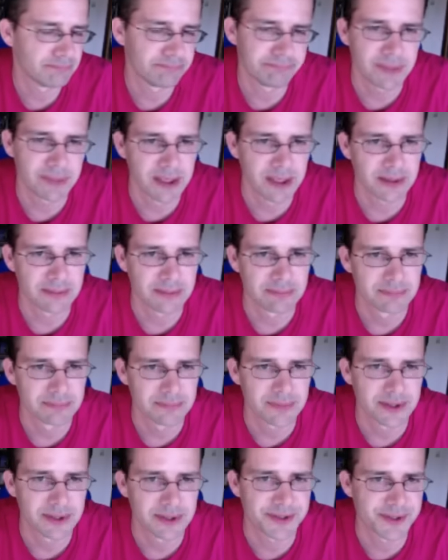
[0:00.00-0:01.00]
yeah,
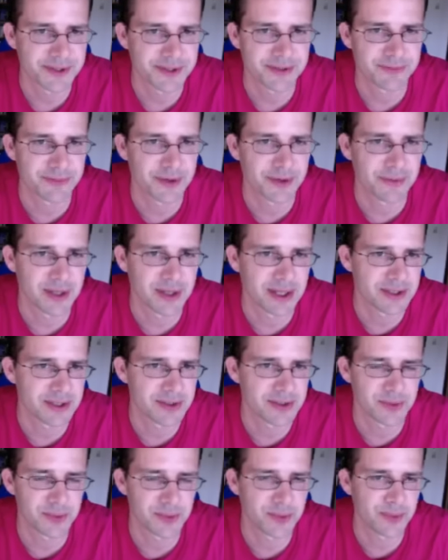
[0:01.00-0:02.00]
it's just very nice
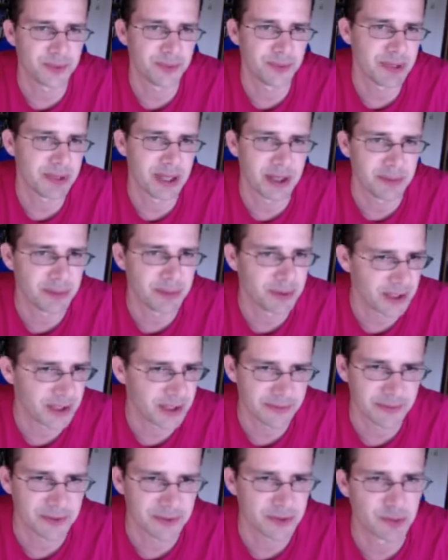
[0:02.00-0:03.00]
to be able
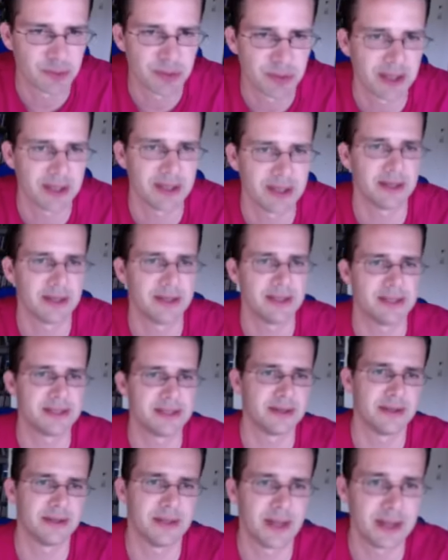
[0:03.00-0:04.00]
even to play uh, knight,
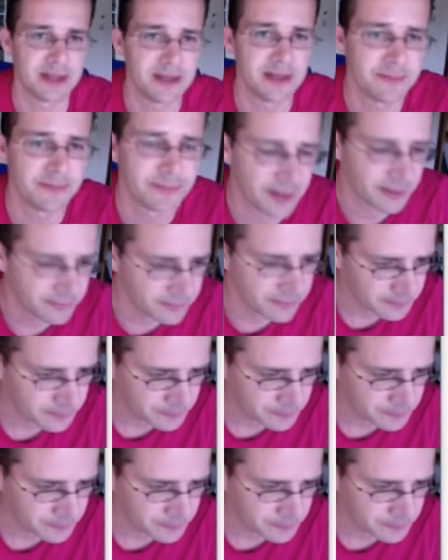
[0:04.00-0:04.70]
knight d5.